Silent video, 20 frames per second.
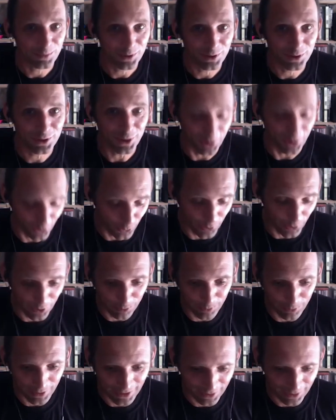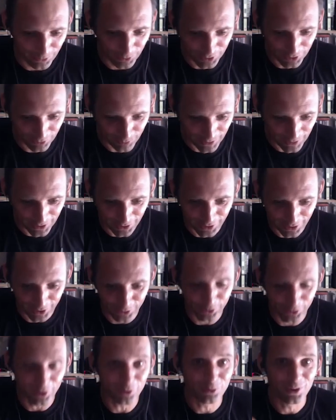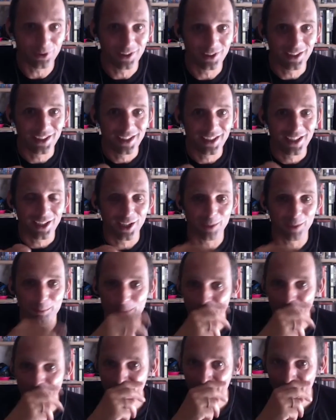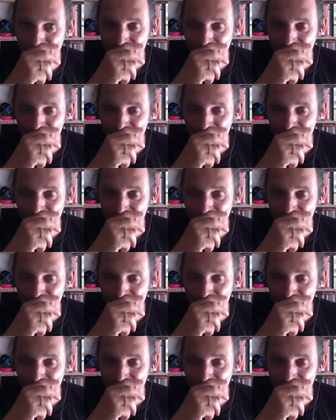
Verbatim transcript: stuck with me, which I've made a note of.